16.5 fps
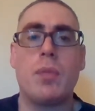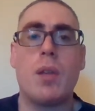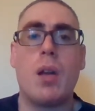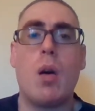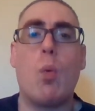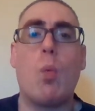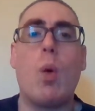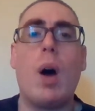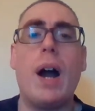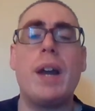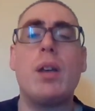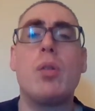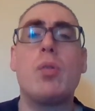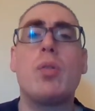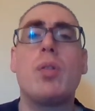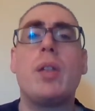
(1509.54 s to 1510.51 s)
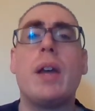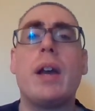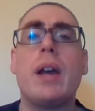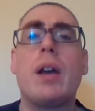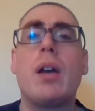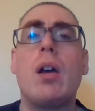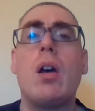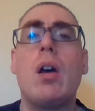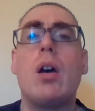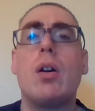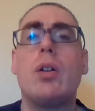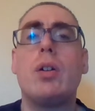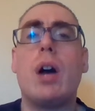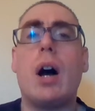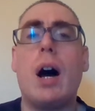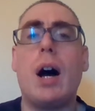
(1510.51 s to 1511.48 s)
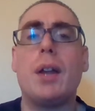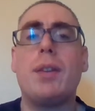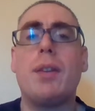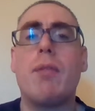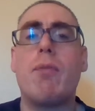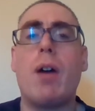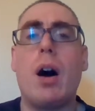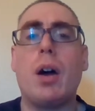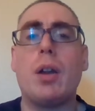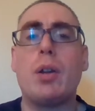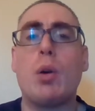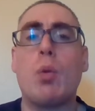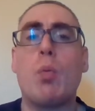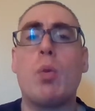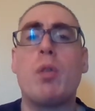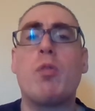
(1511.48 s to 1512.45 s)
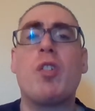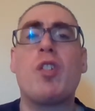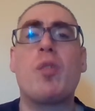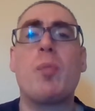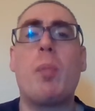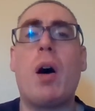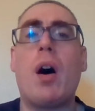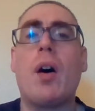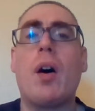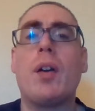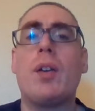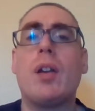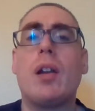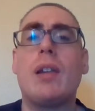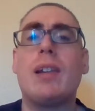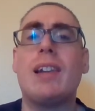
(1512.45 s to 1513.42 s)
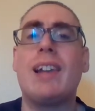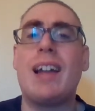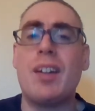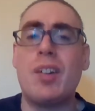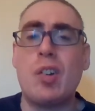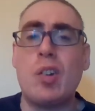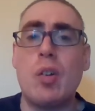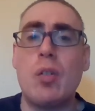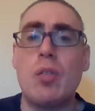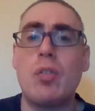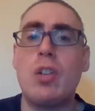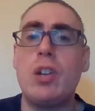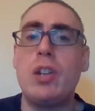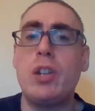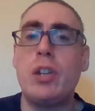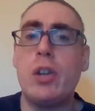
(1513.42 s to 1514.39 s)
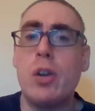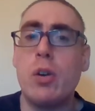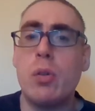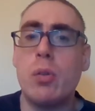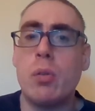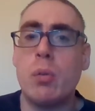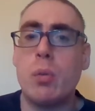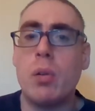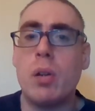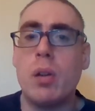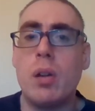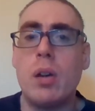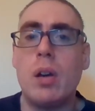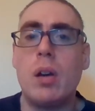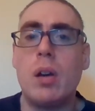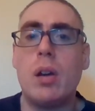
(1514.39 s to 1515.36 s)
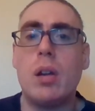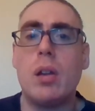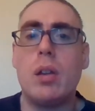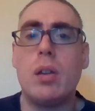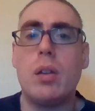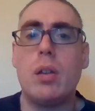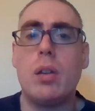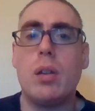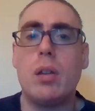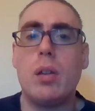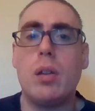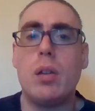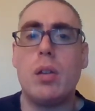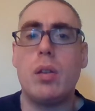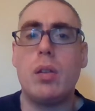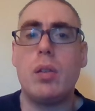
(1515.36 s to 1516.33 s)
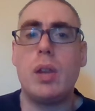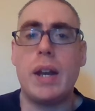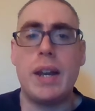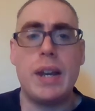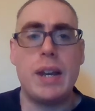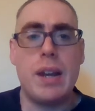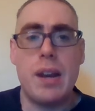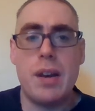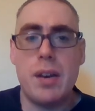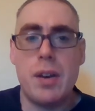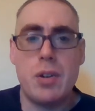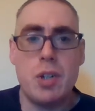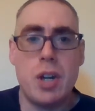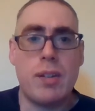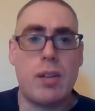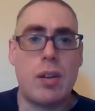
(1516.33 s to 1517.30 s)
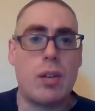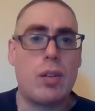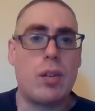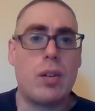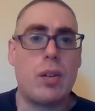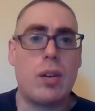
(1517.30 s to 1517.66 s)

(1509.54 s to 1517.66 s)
Why do you think God the Father would respond lesser to you than he did to Jesus?